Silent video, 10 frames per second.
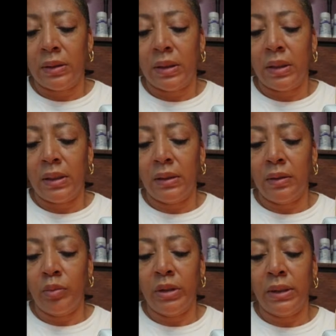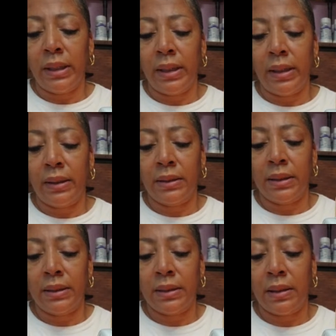Cut a little bit of that
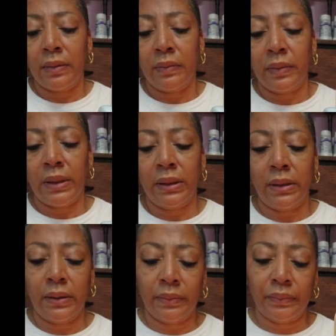excess out right there.